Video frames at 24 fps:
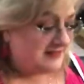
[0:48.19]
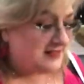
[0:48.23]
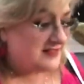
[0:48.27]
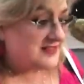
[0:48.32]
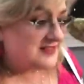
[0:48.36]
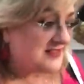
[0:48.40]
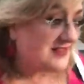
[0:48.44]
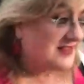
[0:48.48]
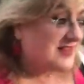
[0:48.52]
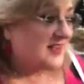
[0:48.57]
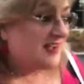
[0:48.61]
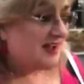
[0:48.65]

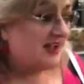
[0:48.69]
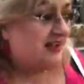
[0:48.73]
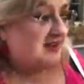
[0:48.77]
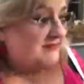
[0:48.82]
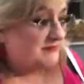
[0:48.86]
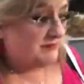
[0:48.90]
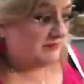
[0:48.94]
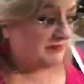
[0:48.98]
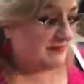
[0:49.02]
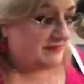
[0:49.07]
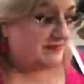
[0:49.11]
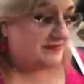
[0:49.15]
Looks like
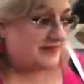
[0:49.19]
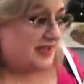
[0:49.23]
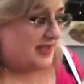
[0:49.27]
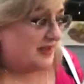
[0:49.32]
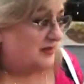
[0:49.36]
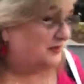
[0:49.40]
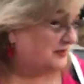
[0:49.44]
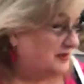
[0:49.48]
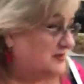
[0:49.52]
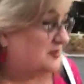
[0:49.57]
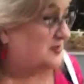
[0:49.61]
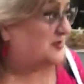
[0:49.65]
I'm
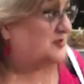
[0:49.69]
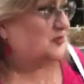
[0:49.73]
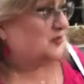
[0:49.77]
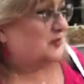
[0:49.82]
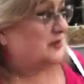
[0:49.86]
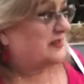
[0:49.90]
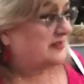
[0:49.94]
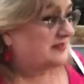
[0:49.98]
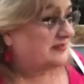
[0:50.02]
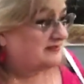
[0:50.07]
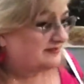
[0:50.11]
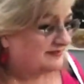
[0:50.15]
in this
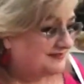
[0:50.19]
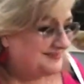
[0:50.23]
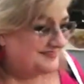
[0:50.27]
joint.